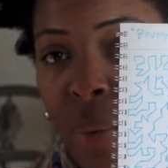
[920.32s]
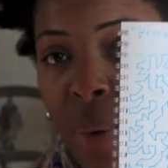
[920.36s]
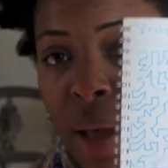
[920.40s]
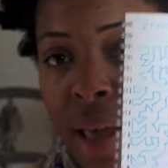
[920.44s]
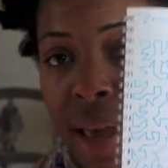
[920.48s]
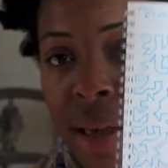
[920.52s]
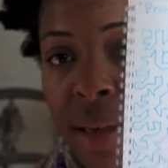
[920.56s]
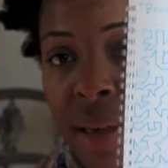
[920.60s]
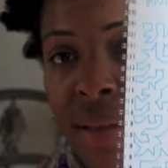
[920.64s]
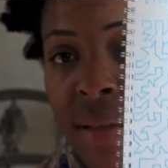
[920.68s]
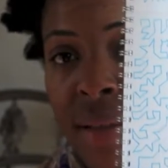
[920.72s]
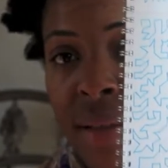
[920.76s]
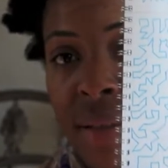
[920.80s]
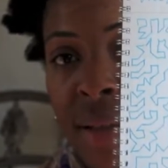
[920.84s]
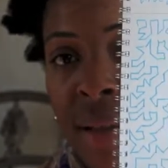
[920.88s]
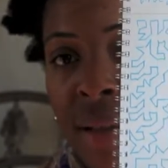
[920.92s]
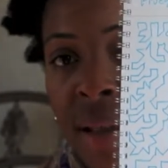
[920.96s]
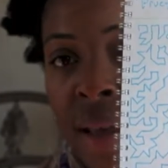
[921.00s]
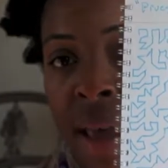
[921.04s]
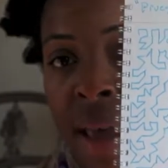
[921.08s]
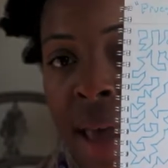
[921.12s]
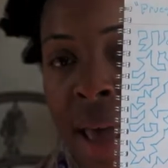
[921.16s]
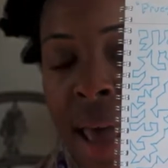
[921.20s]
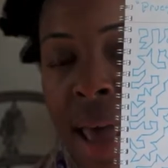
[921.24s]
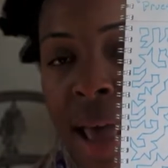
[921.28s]
ways,
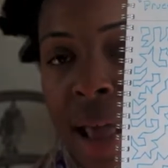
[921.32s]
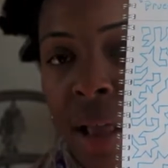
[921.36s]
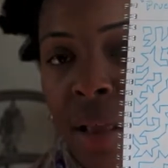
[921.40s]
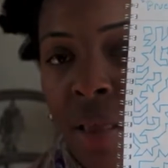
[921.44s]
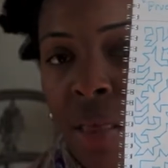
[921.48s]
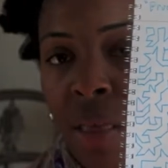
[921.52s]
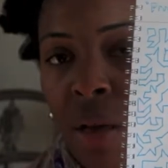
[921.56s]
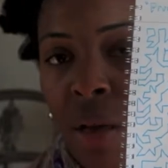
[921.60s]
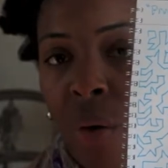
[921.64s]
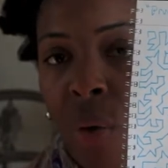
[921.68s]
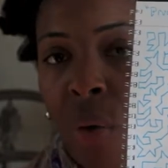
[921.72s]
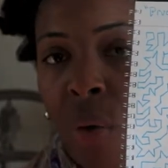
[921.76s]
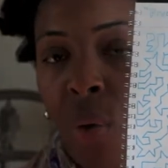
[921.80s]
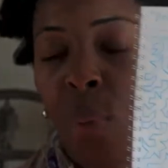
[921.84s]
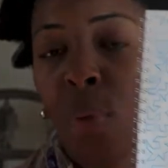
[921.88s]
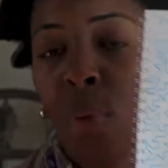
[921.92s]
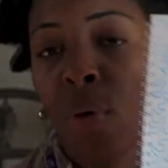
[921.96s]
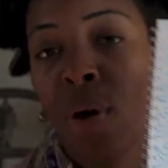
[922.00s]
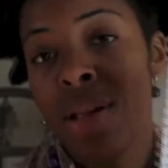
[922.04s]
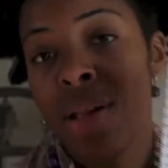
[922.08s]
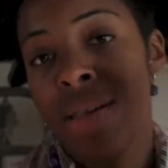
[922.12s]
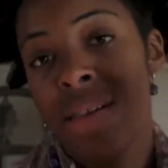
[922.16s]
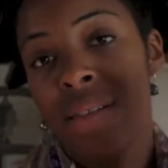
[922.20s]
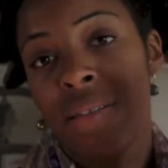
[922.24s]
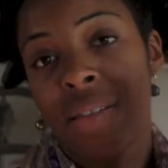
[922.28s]
and the whole
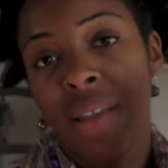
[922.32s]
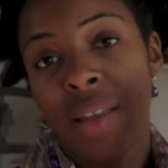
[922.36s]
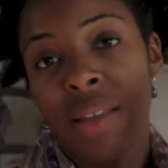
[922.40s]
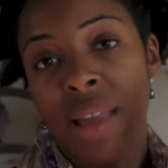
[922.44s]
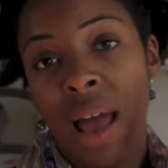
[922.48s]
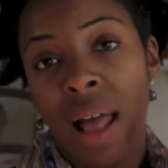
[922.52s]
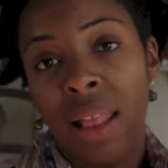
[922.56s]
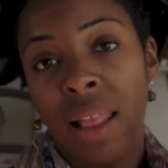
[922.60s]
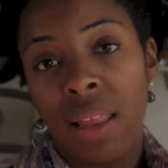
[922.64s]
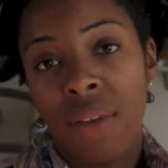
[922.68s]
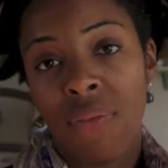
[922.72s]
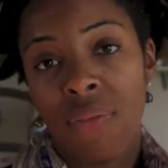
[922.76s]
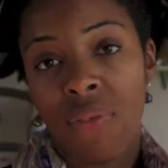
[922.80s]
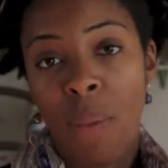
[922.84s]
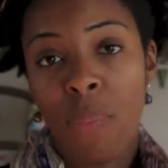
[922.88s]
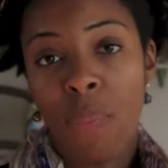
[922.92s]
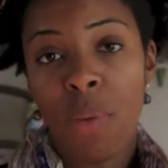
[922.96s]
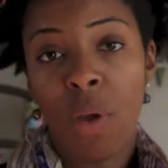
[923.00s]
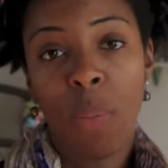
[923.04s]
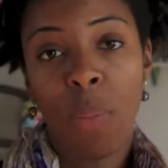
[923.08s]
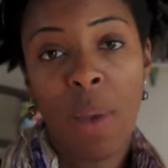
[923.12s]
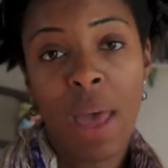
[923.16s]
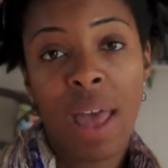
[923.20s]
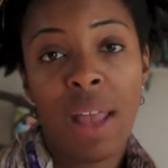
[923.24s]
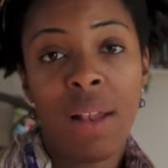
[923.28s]
point is to not lift up
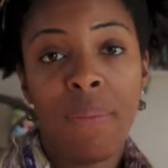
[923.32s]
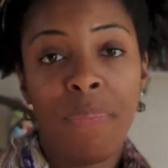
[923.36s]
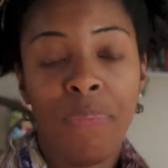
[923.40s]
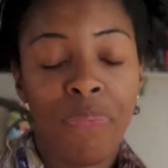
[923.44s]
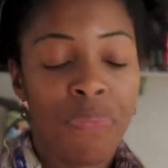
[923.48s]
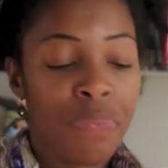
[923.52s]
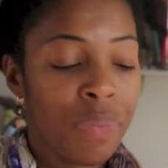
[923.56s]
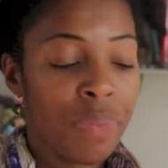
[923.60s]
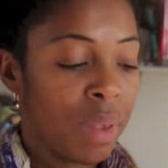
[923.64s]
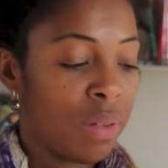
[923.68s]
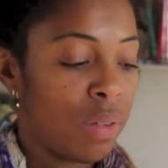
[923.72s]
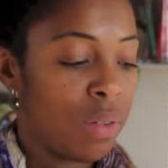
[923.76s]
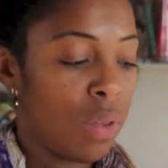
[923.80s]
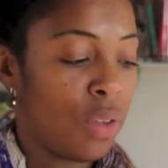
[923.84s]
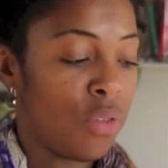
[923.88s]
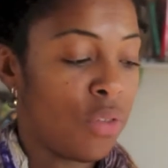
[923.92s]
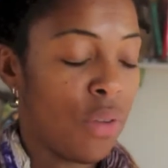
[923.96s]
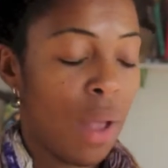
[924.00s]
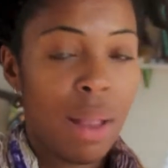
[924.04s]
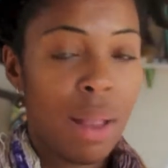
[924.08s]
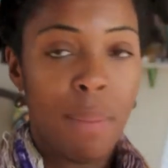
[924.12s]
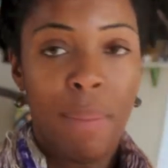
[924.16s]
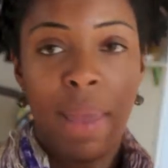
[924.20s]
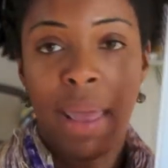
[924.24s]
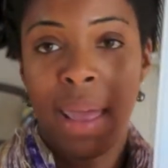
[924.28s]
your pen, so you
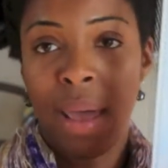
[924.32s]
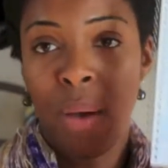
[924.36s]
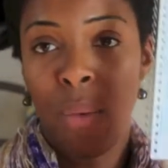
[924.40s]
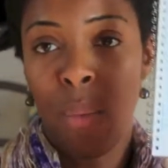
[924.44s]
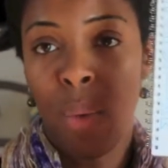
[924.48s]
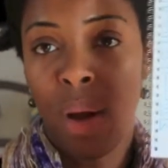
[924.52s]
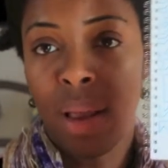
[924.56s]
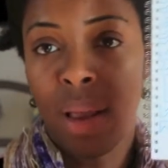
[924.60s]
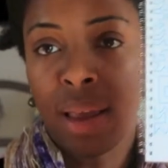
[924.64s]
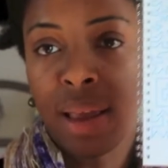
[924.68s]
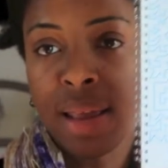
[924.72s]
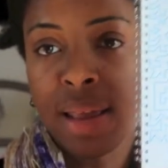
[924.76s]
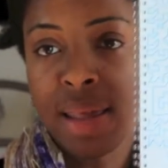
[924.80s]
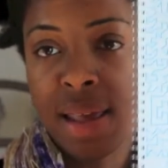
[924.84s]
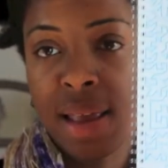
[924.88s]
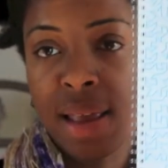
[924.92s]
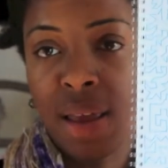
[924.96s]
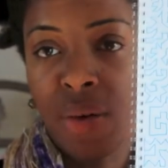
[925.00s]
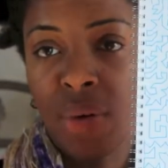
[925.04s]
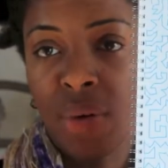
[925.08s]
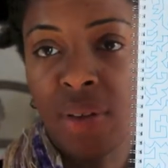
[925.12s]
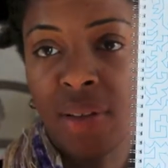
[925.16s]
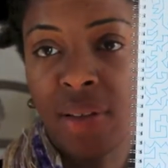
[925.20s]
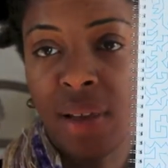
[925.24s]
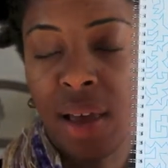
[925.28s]
try to make it one
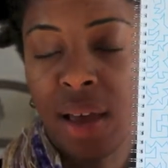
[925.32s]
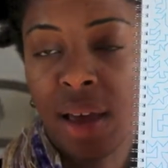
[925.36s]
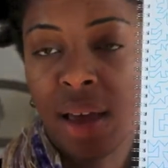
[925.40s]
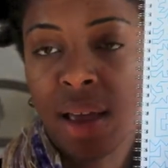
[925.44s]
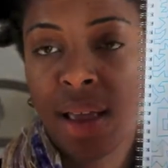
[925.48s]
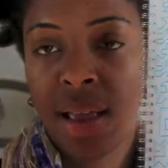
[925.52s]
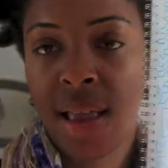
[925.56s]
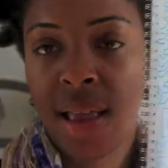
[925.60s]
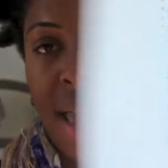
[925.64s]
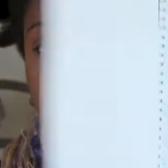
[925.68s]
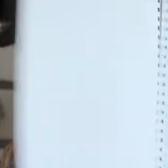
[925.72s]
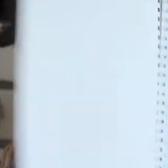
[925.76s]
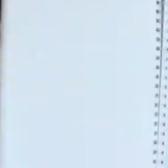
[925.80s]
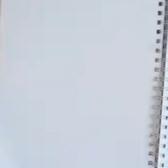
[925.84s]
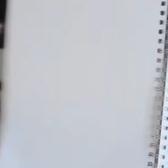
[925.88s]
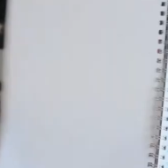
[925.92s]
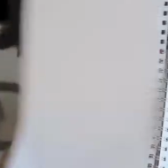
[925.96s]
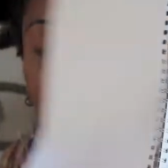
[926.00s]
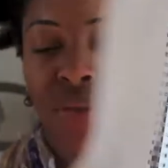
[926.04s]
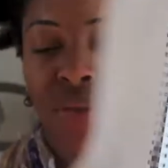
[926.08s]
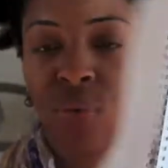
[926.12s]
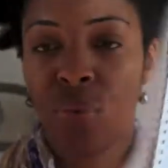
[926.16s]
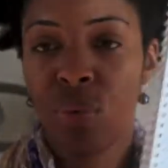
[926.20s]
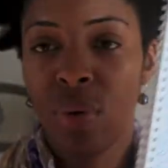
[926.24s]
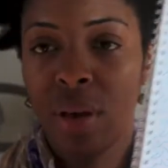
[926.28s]
continuous line, and
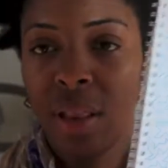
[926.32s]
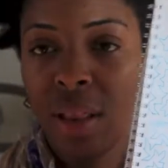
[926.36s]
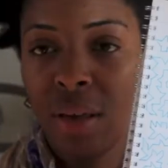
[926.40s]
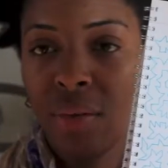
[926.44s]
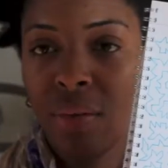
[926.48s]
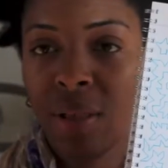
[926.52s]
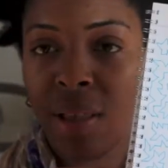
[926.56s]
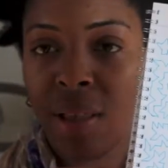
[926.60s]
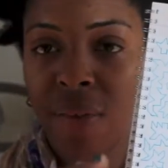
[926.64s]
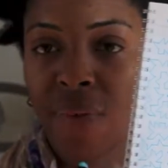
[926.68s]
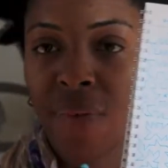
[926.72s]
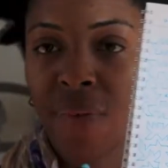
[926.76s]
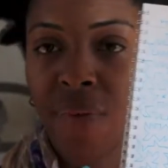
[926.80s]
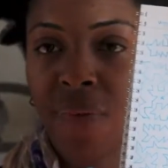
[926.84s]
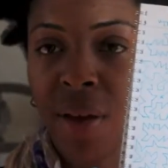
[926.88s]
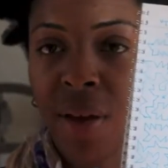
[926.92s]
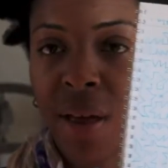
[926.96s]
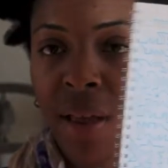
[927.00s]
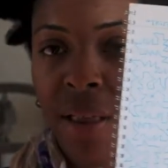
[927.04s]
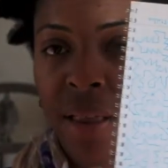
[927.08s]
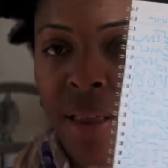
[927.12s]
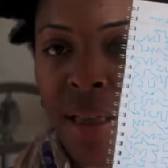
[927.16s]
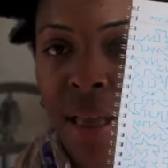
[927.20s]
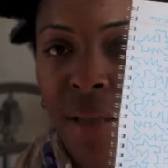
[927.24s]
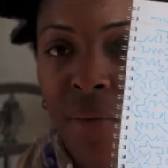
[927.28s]
it's really
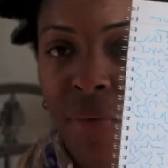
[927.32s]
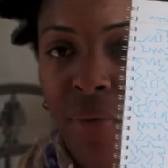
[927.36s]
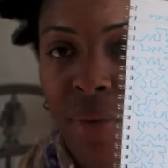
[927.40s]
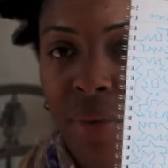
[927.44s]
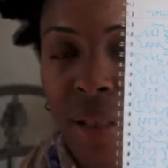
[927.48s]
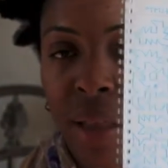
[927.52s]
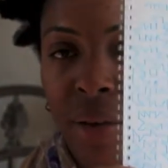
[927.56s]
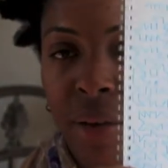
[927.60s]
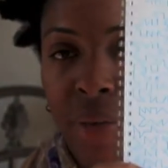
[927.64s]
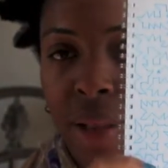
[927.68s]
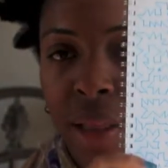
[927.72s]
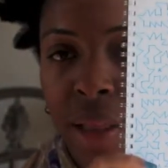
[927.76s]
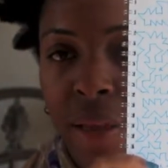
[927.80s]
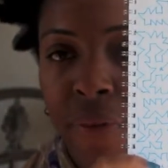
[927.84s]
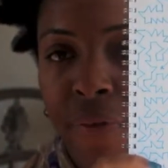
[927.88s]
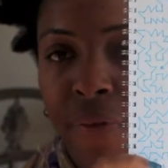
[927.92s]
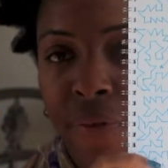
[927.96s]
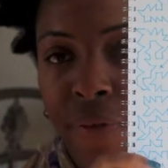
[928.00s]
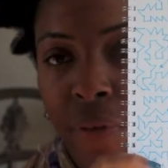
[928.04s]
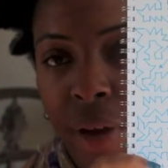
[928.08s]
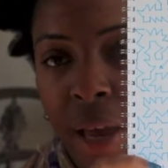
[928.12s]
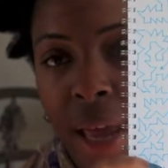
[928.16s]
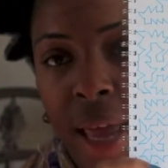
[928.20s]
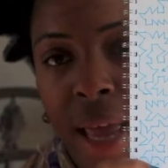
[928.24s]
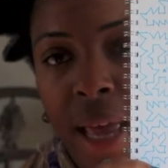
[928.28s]
fun and really
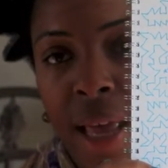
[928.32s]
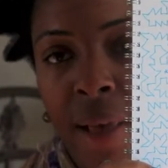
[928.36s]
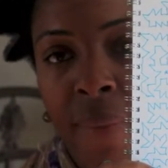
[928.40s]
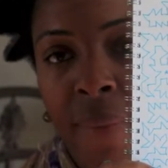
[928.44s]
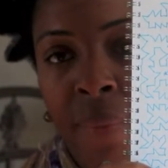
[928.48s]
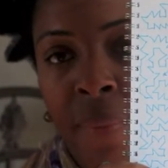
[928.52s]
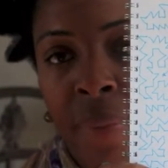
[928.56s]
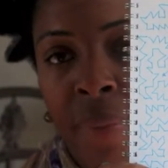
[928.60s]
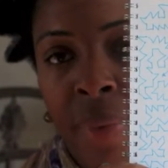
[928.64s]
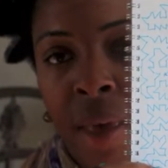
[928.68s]
freeing.